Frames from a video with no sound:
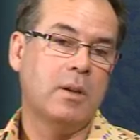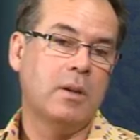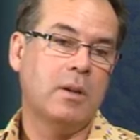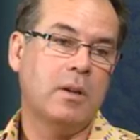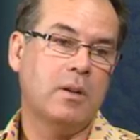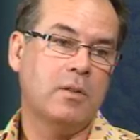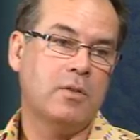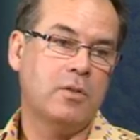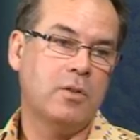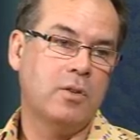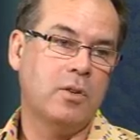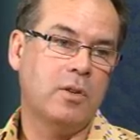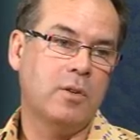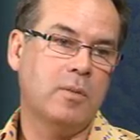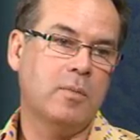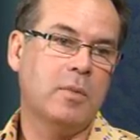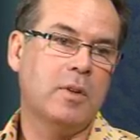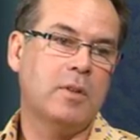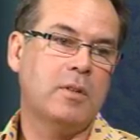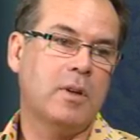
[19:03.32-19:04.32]

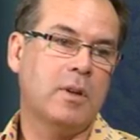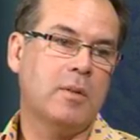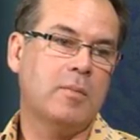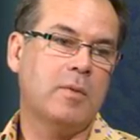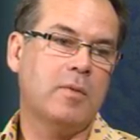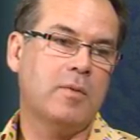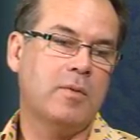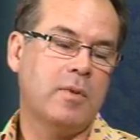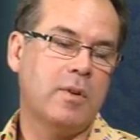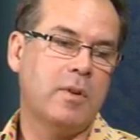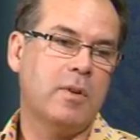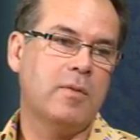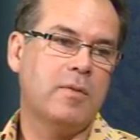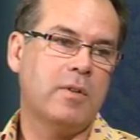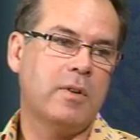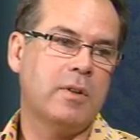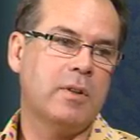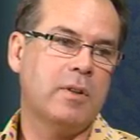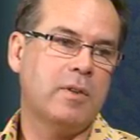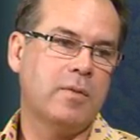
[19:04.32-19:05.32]
assume that it's going to be very,
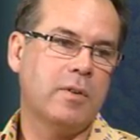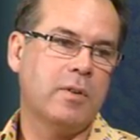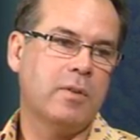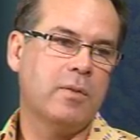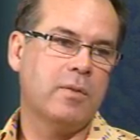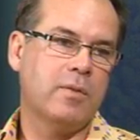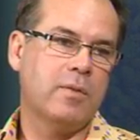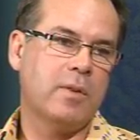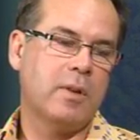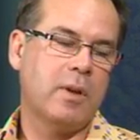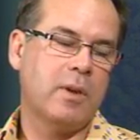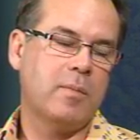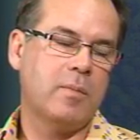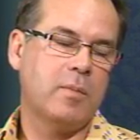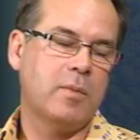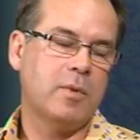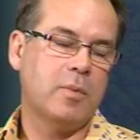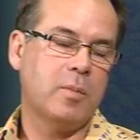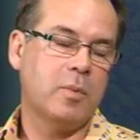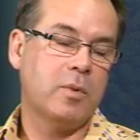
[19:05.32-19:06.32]
very difficult for them
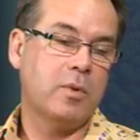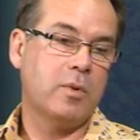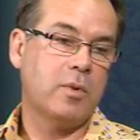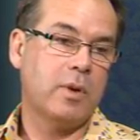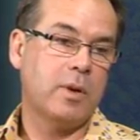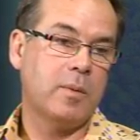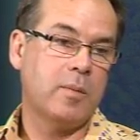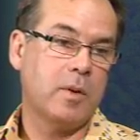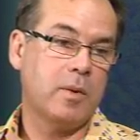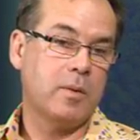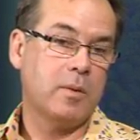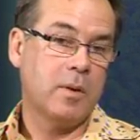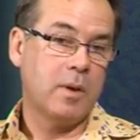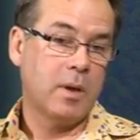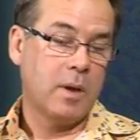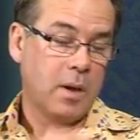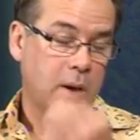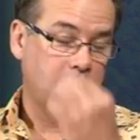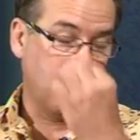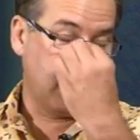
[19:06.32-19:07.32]
to put cream on.
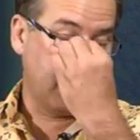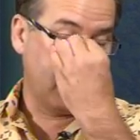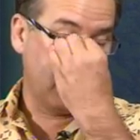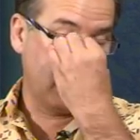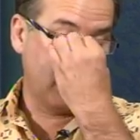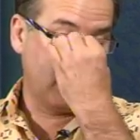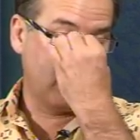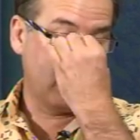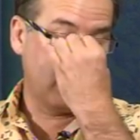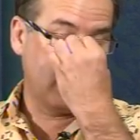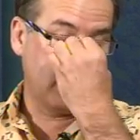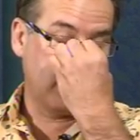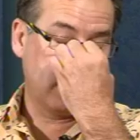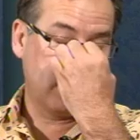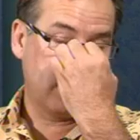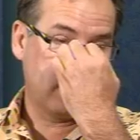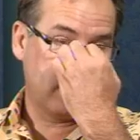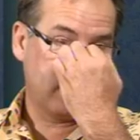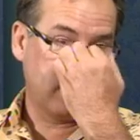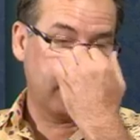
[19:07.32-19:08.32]
And equally,
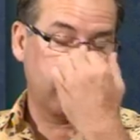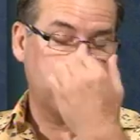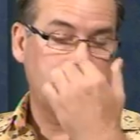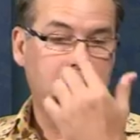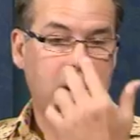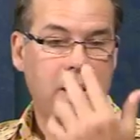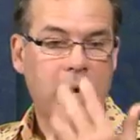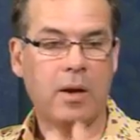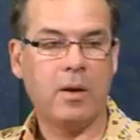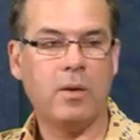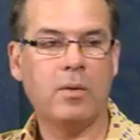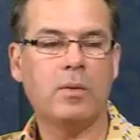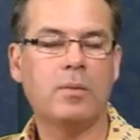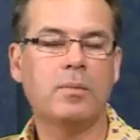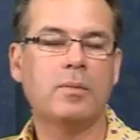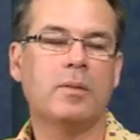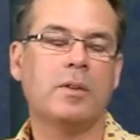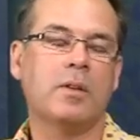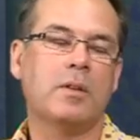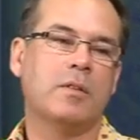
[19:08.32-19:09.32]
if they're a male,
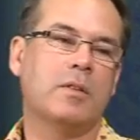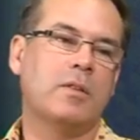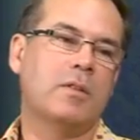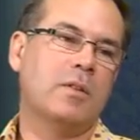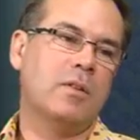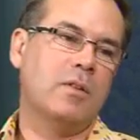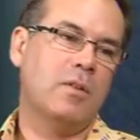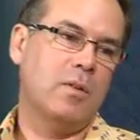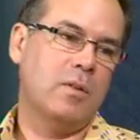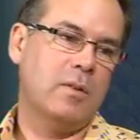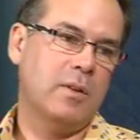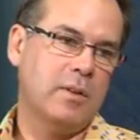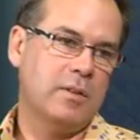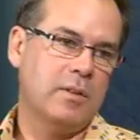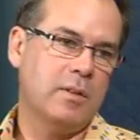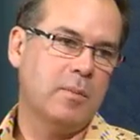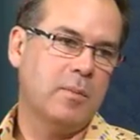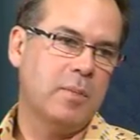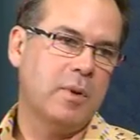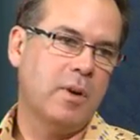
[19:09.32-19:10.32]
they're a lot less
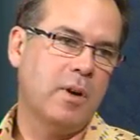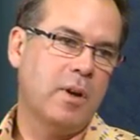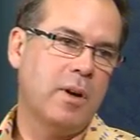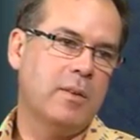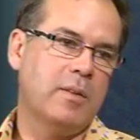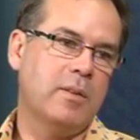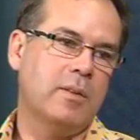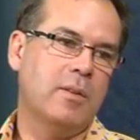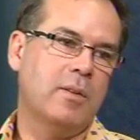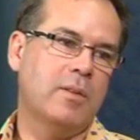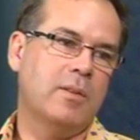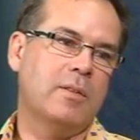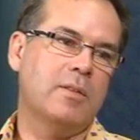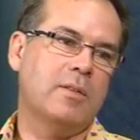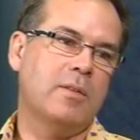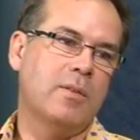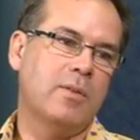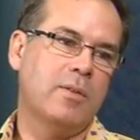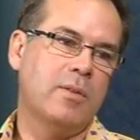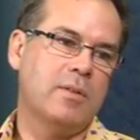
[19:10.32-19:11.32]
compliant and a lot
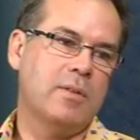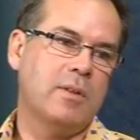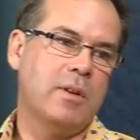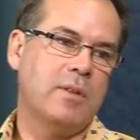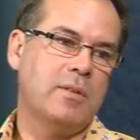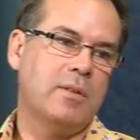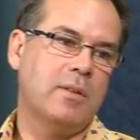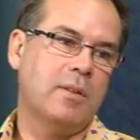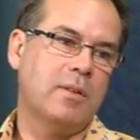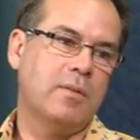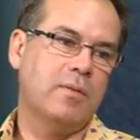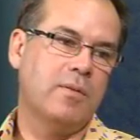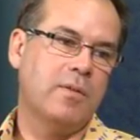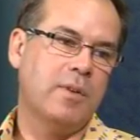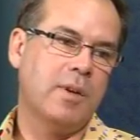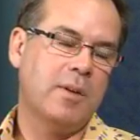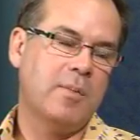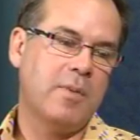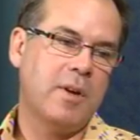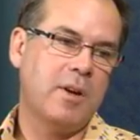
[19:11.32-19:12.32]
less enthusiastic than
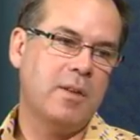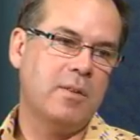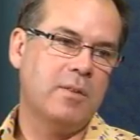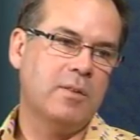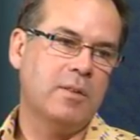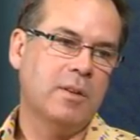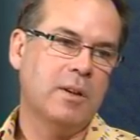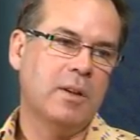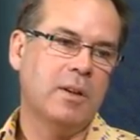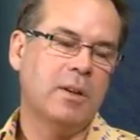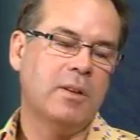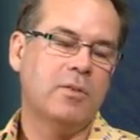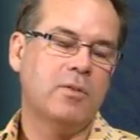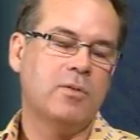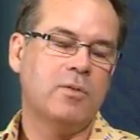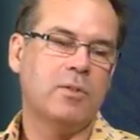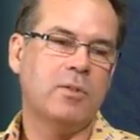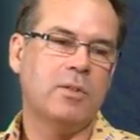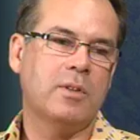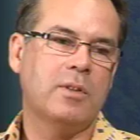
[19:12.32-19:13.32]
females. It's
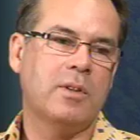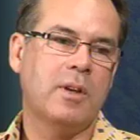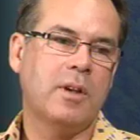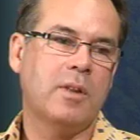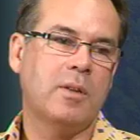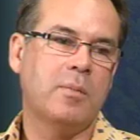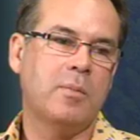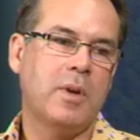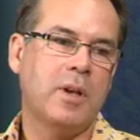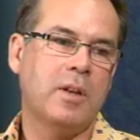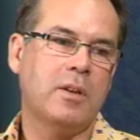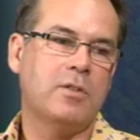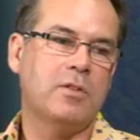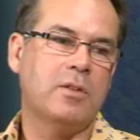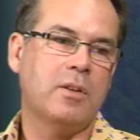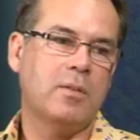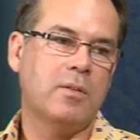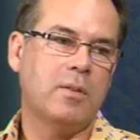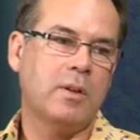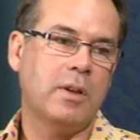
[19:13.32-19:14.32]
true to say that men are
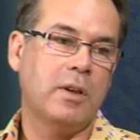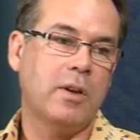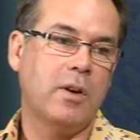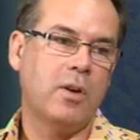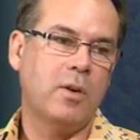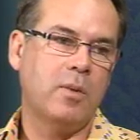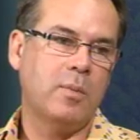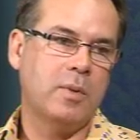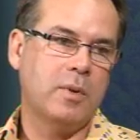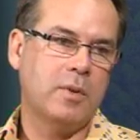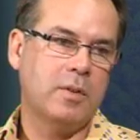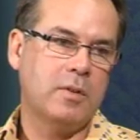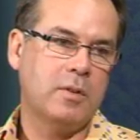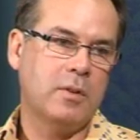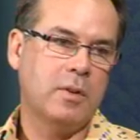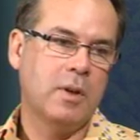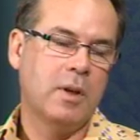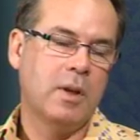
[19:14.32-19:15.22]
generally hopeless.